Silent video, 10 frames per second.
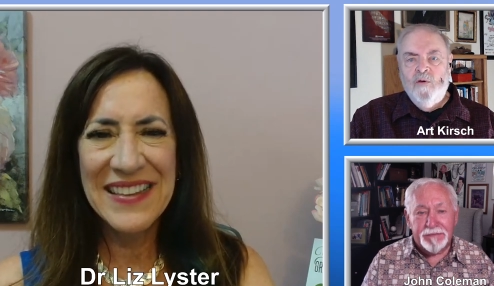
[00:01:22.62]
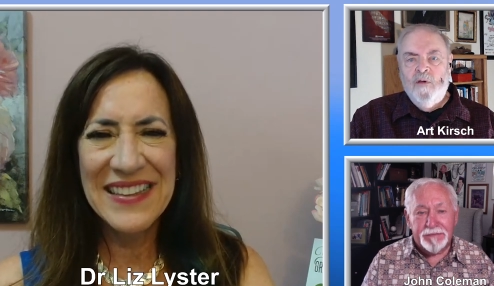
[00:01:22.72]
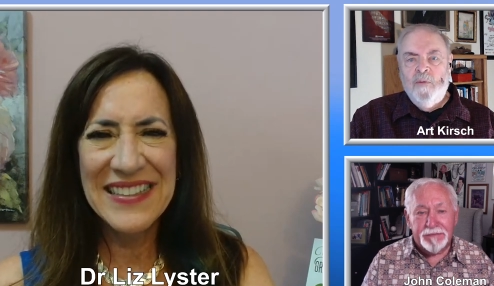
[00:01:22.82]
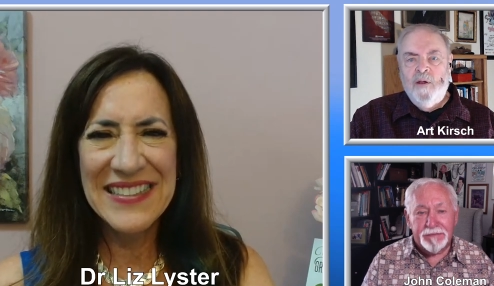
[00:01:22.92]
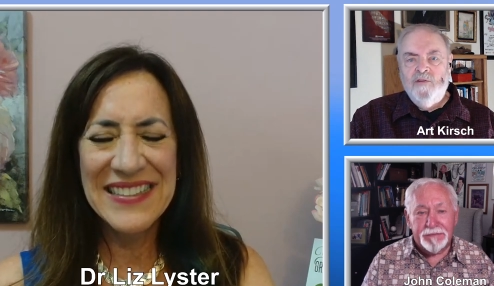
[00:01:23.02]
Speaker 1: am I
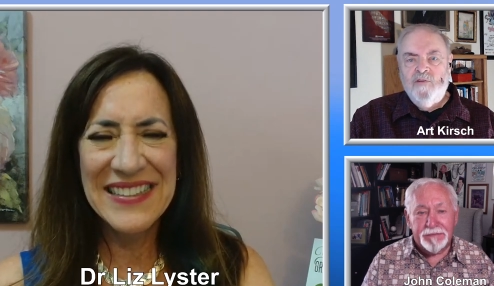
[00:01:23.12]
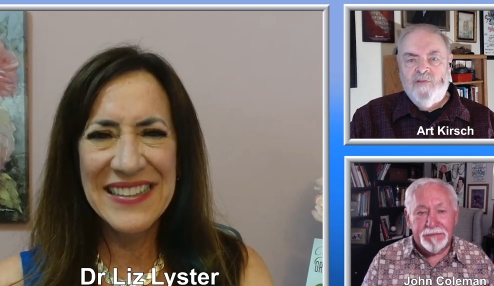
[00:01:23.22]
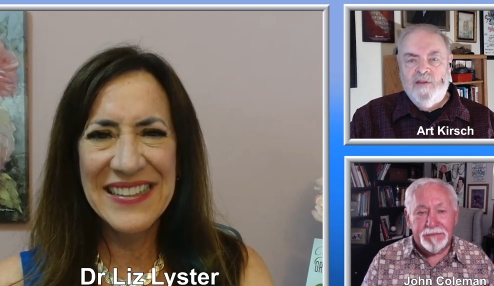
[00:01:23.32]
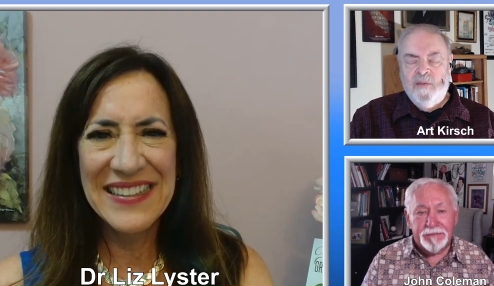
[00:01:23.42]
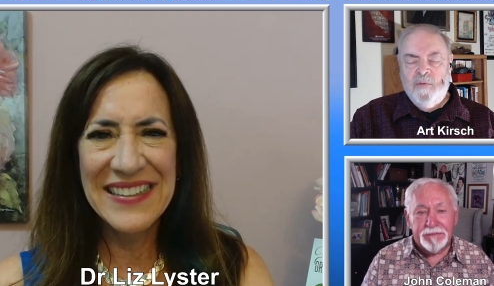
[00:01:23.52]
just
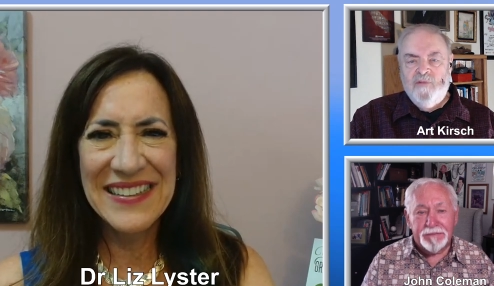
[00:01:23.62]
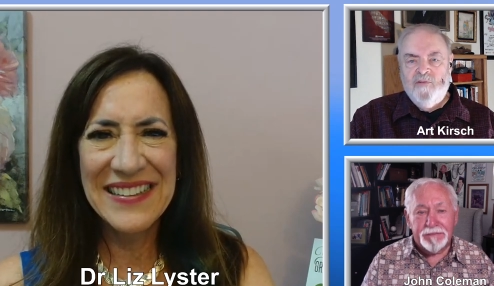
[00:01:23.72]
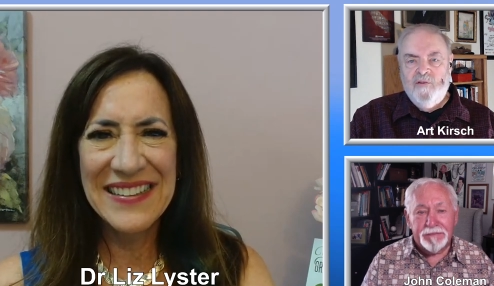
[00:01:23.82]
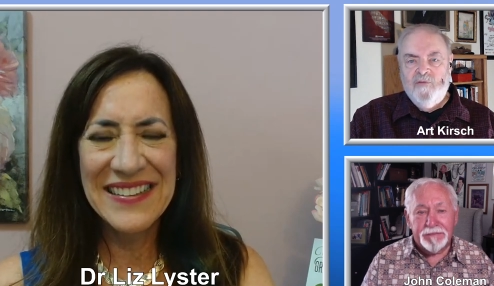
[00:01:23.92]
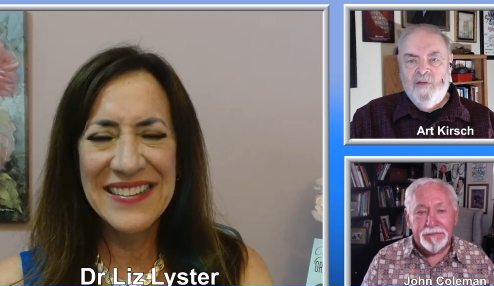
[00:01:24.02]
kidding myself?
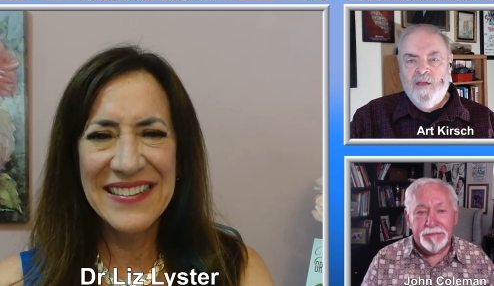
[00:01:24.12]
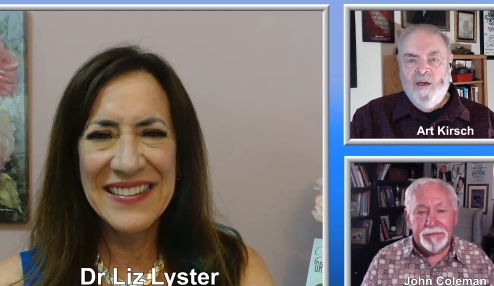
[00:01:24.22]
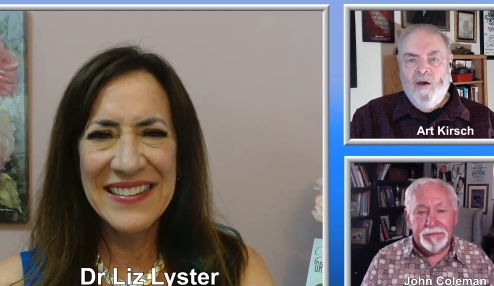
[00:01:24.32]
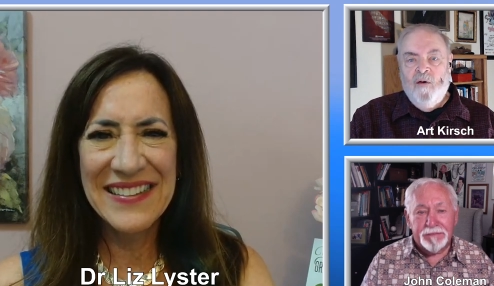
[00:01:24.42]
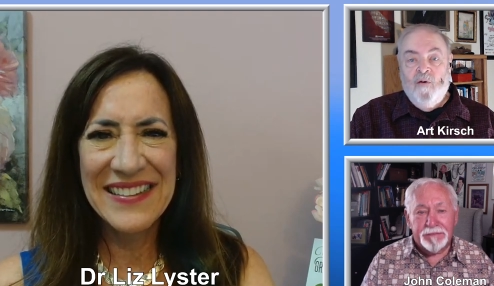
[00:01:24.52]

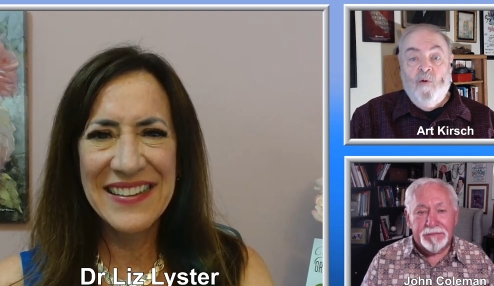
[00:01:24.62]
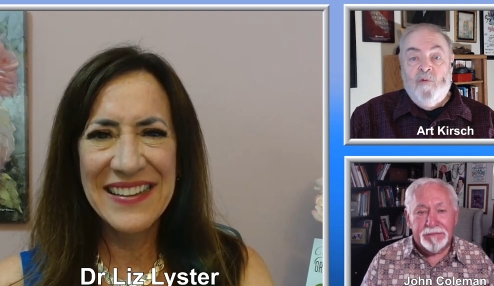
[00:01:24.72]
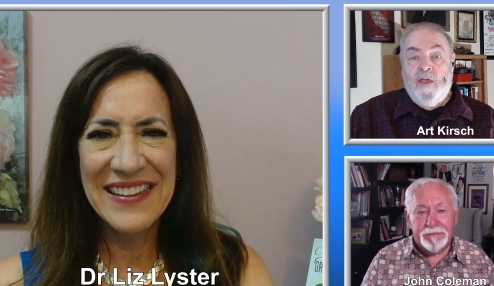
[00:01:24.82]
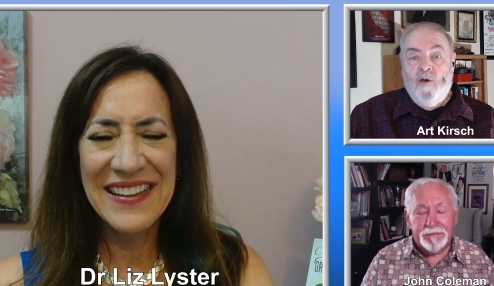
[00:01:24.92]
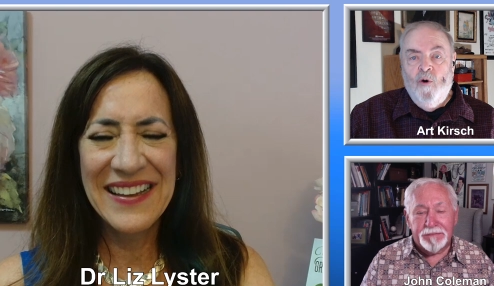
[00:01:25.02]
Are they
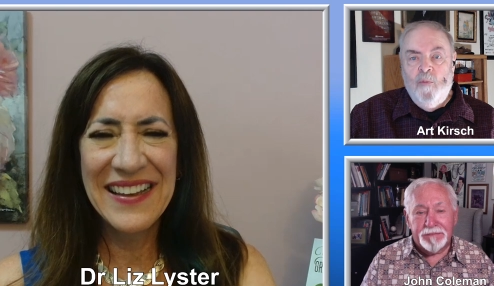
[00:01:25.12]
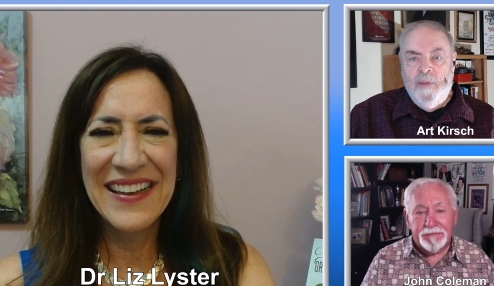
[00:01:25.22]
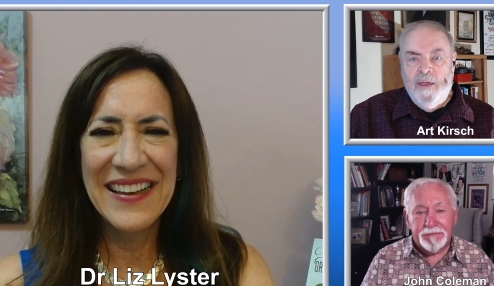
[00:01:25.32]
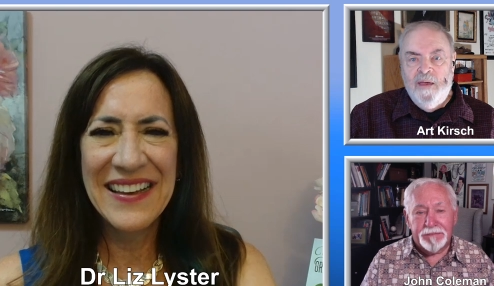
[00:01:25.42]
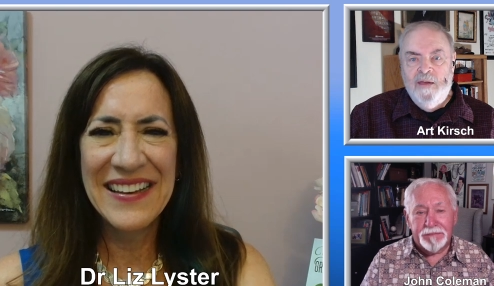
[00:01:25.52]
all
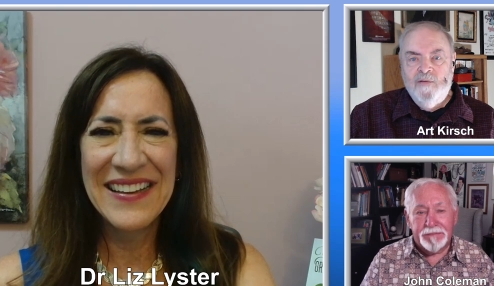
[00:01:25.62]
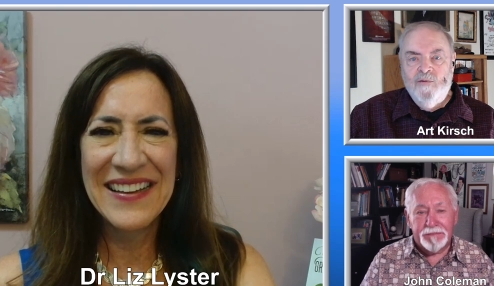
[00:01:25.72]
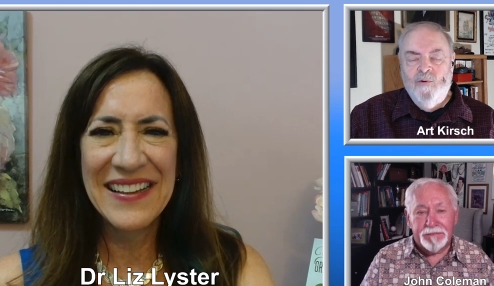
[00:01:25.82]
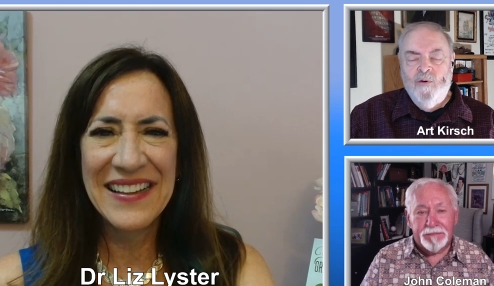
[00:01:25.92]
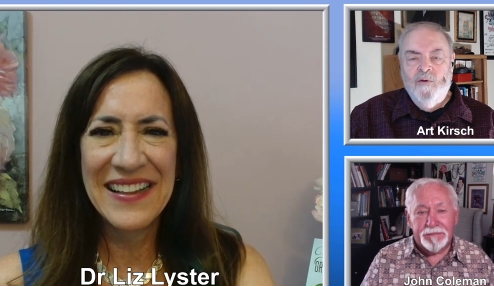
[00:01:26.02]
bad,
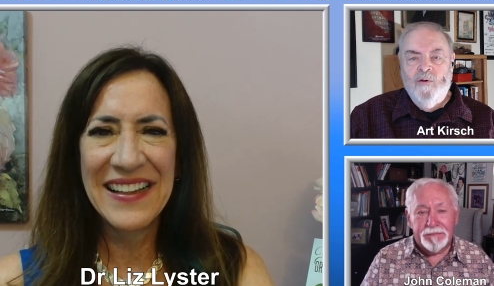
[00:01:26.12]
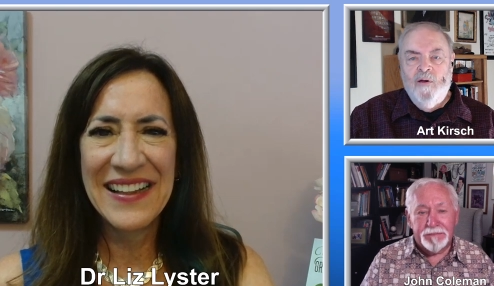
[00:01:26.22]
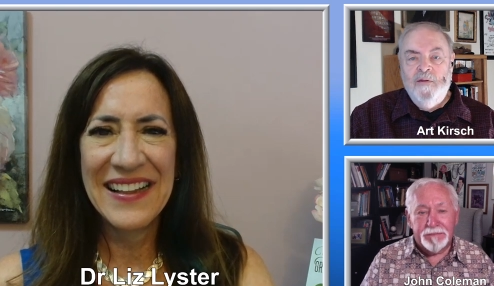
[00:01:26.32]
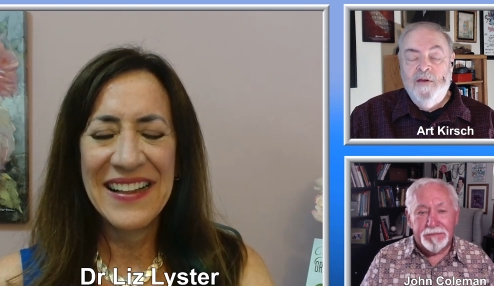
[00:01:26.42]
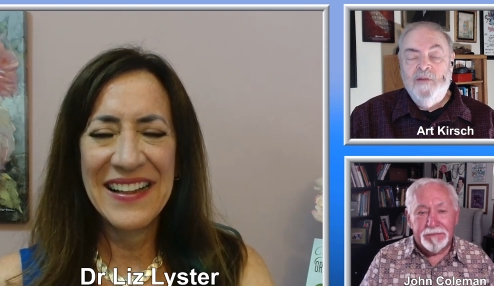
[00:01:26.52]
or are
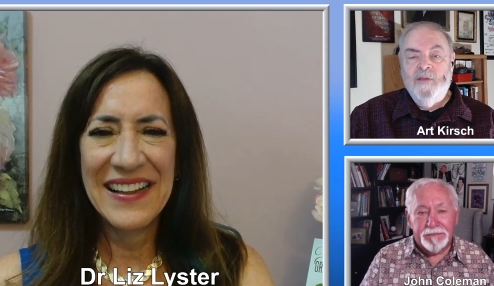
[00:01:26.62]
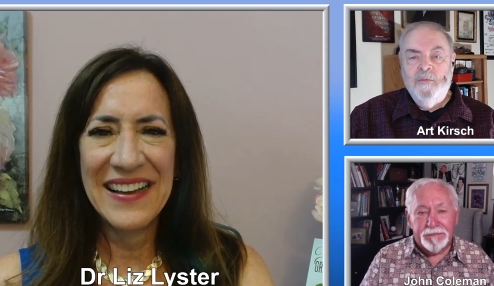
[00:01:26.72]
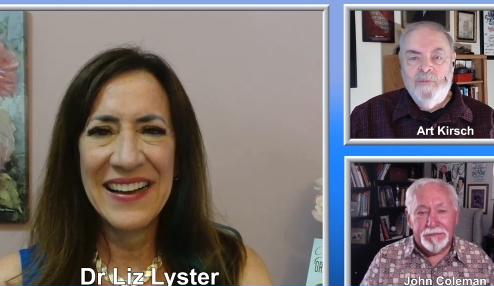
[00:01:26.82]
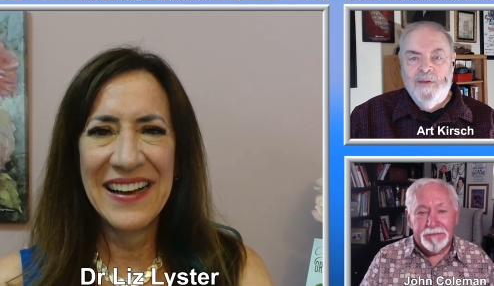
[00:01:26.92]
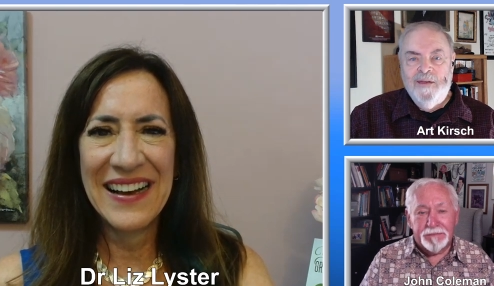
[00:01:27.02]
none of them
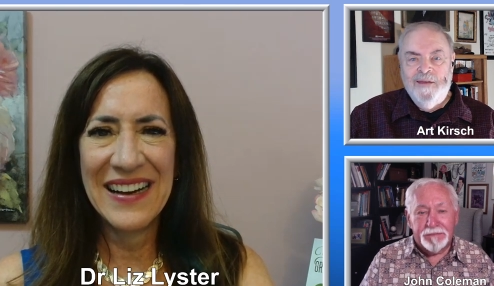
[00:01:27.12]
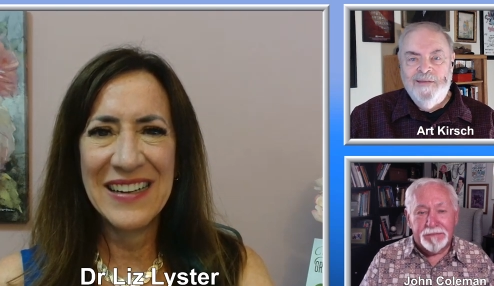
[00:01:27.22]
bad?